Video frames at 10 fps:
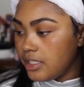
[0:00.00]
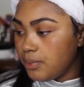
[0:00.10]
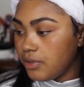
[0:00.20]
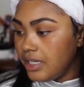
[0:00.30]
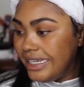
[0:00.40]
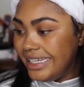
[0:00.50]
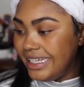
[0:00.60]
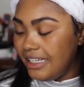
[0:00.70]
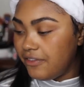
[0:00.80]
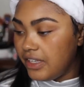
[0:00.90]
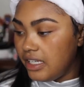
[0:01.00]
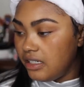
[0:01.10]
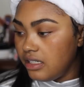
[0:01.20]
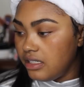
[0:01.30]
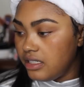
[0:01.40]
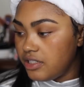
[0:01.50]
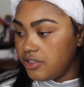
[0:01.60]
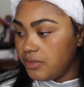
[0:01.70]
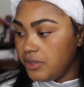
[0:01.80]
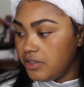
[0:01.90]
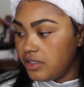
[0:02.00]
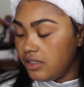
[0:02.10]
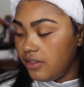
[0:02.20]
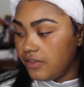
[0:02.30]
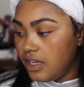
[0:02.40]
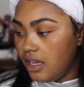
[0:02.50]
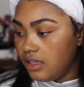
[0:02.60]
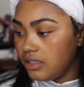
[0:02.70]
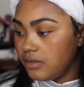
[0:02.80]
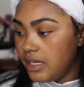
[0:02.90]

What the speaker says: it's a pretty even distribution of color